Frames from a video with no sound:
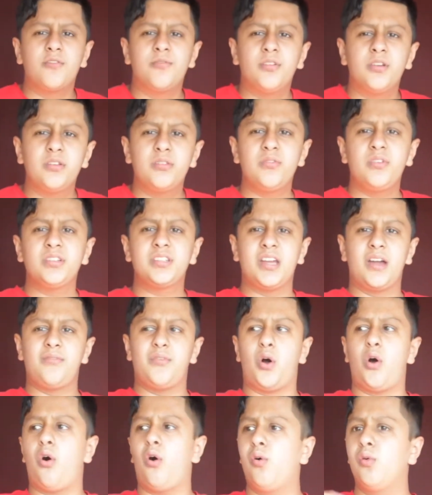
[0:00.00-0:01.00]
First of all, to have
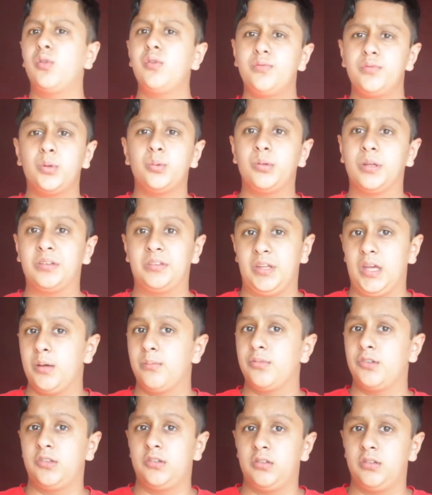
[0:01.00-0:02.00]
all of those
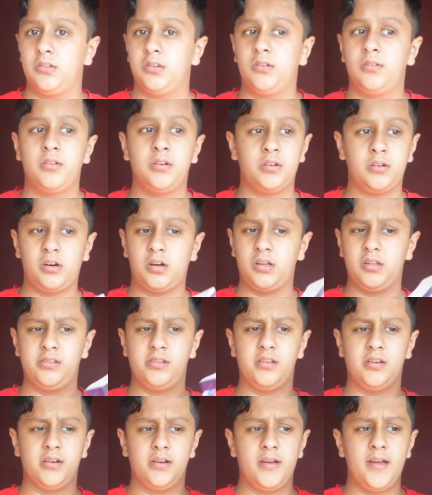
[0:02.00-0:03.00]
exams on
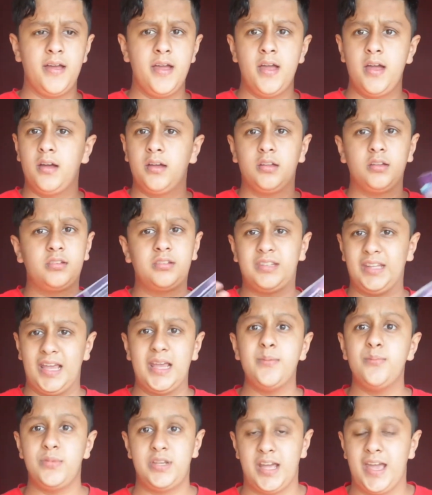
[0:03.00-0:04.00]
the
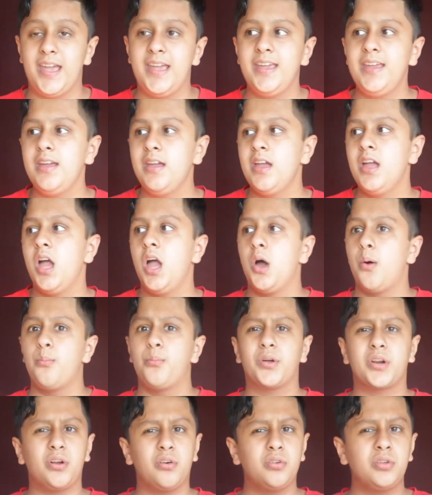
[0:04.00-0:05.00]
same day,
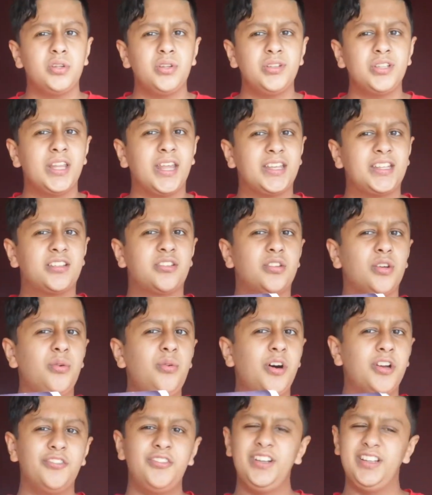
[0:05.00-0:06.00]
but also like so
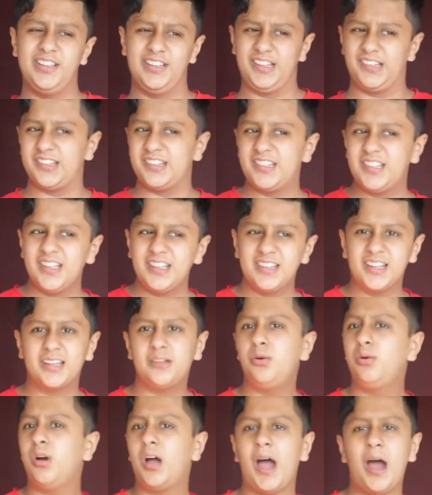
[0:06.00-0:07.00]
unrealistic. Like
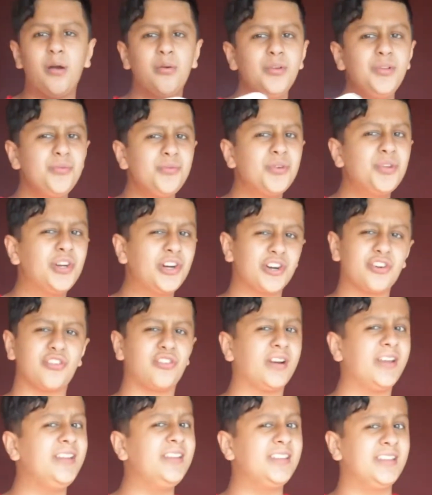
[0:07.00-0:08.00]
how are you gonna
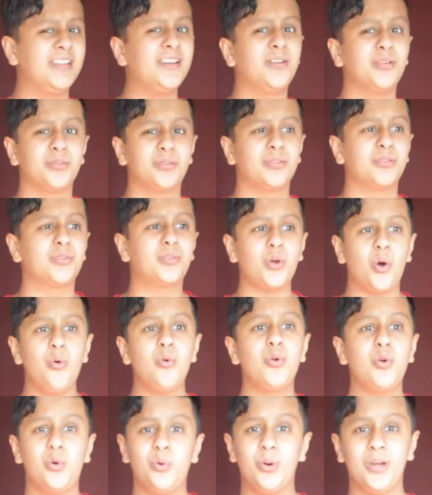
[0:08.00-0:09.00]
grade those so
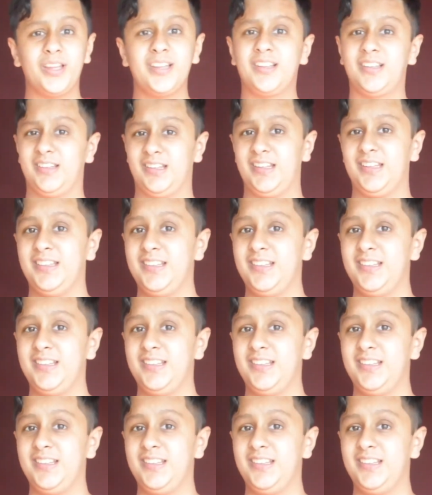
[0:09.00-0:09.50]
quickly?